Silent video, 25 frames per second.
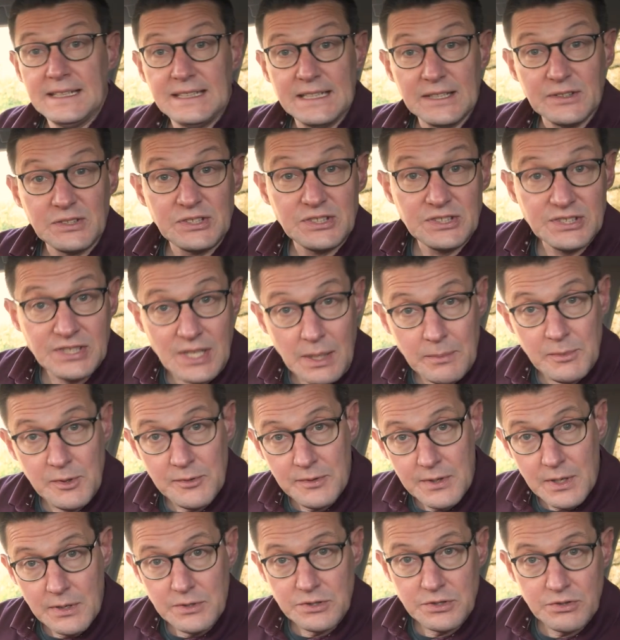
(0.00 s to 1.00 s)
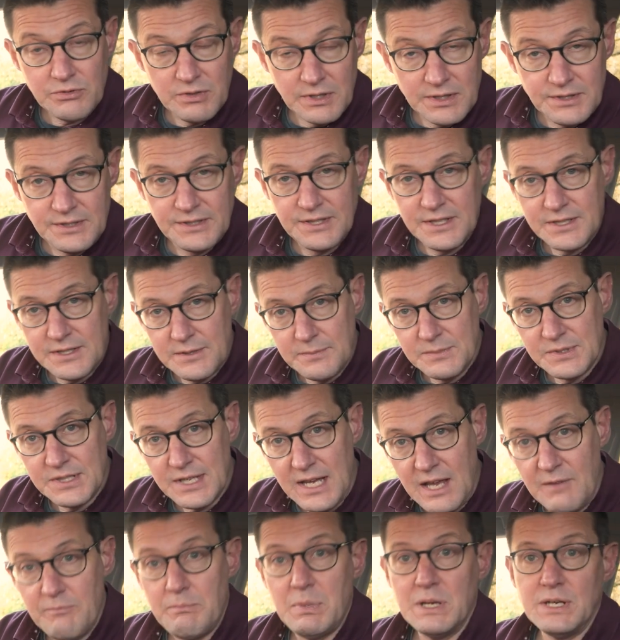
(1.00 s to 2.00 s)
Now some of those
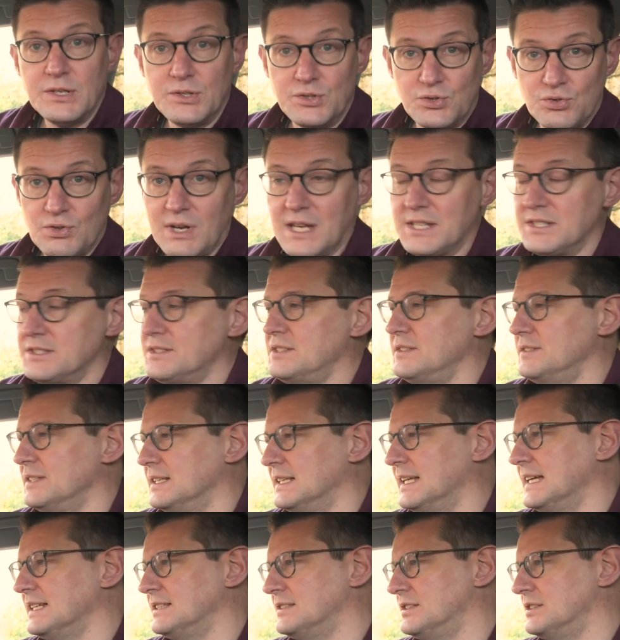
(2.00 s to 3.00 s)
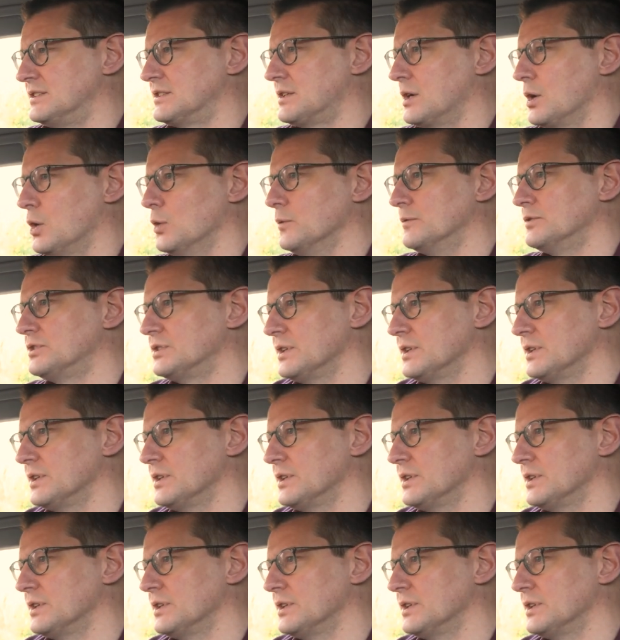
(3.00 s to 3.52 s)
criticisms have been addressed in the latest Golf.